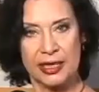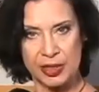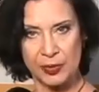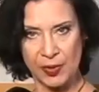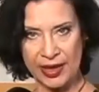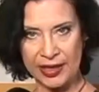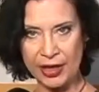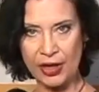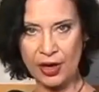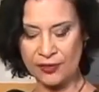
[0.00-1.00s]
little spread
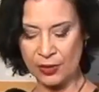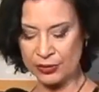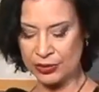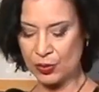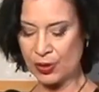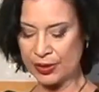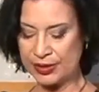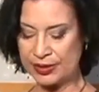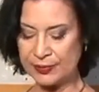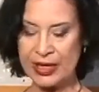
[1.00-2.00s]
here of rose
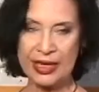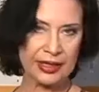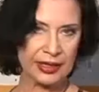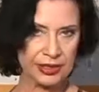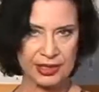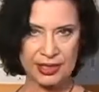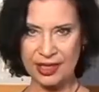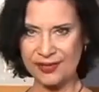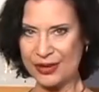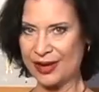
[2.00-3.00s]
quartz. Now, just to
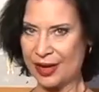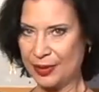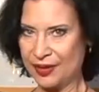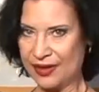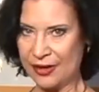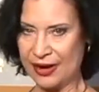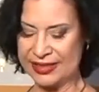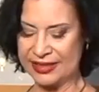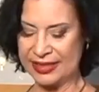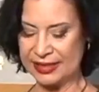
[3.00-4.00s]
give you a couple of other
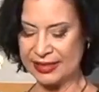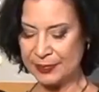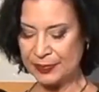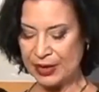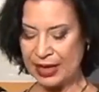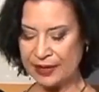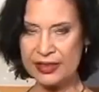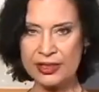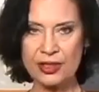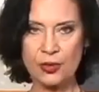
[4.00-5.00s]
ideas,
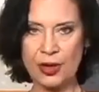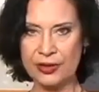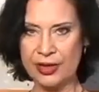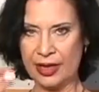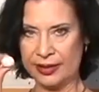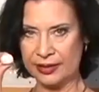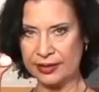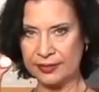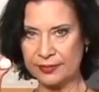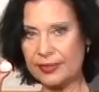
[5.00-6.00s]
this is a
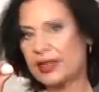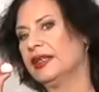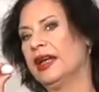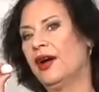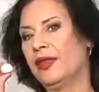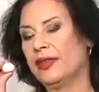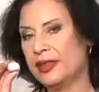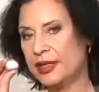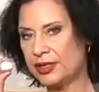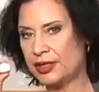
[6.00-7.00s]
rhodonite. Now,
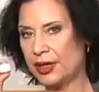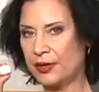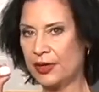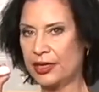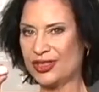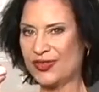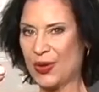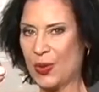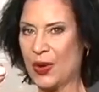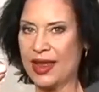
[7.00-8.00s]
this stone is
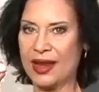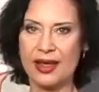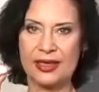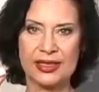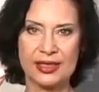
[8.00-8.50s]
for when